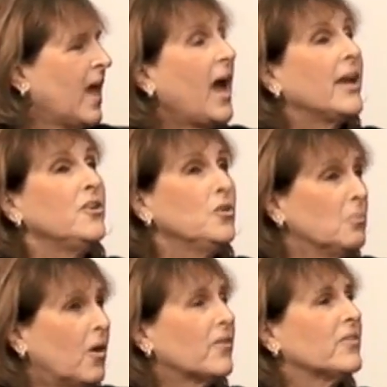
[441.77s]
I knew
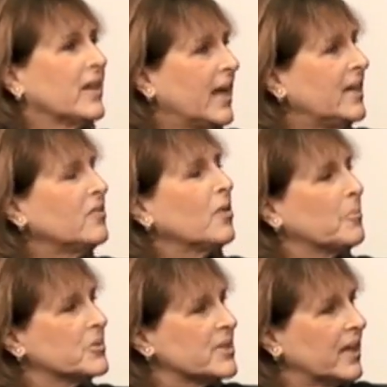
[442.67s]
Marvin. I didn't
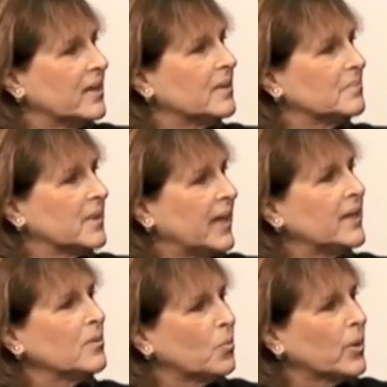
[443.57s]
represent him. I
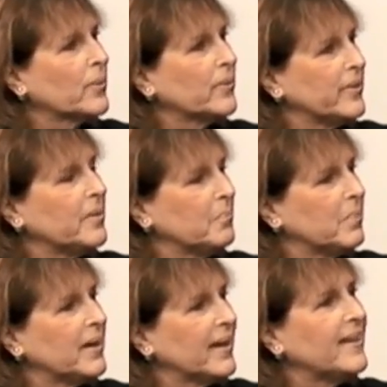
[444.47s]
didn't work with him,
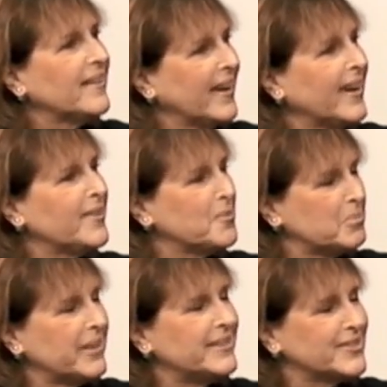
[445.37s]
but I had the
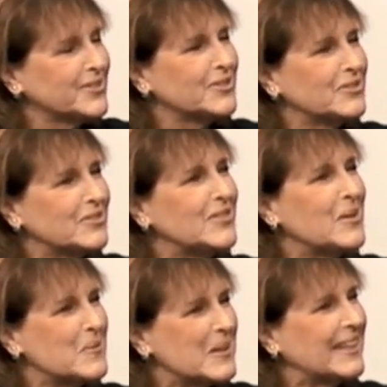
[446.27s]
pleasure of
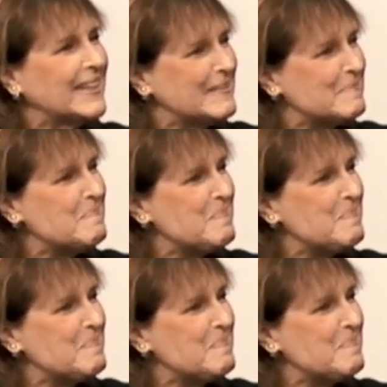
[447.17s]
knowing him.